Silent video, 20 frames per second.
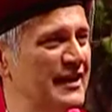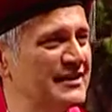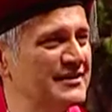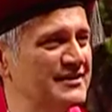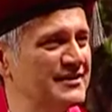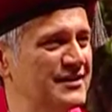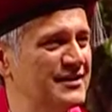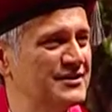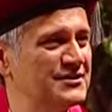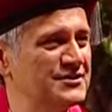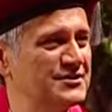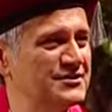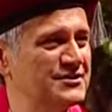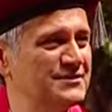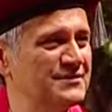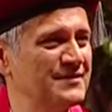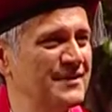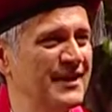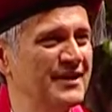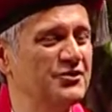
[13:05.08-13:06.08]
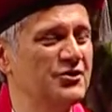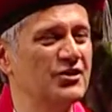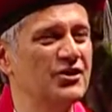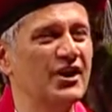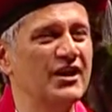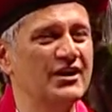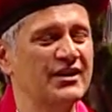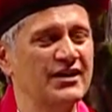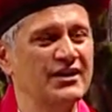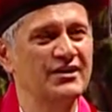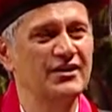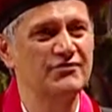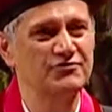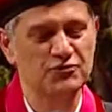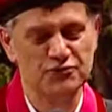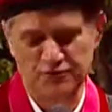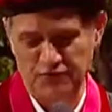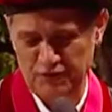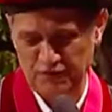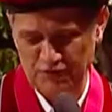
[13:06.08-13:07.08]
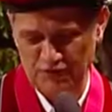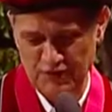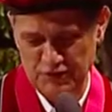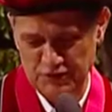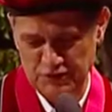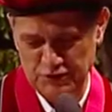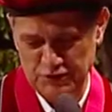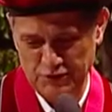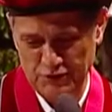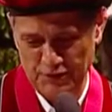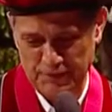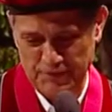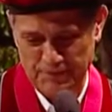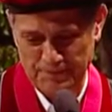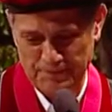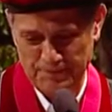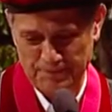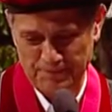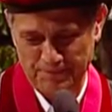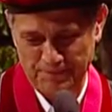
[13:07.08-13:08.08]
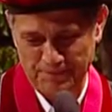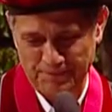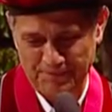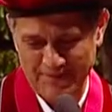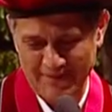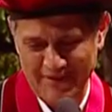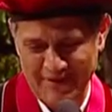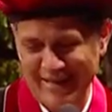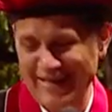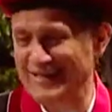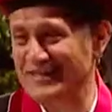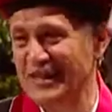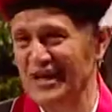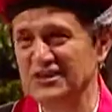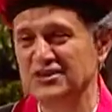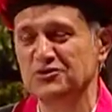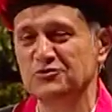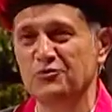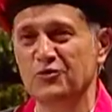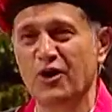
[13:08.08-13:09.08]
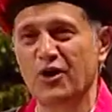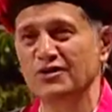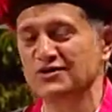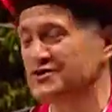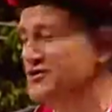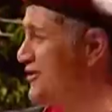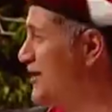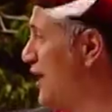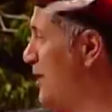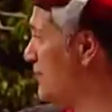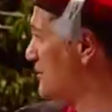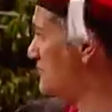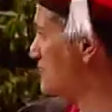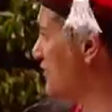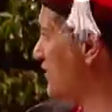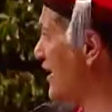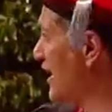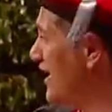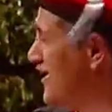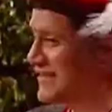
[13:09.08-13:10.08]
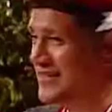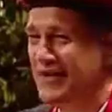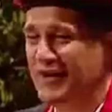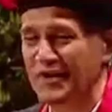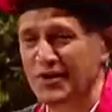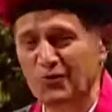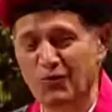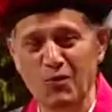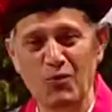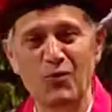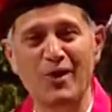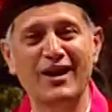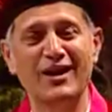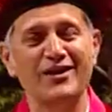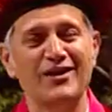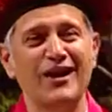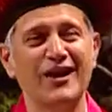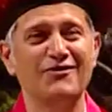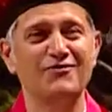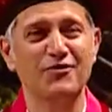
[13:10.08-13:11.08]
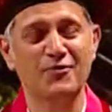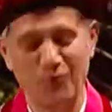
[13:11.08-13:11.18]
like this and you're lucky enough to fulfill the journey. And yes, we also, I almost forgot, we won a lot of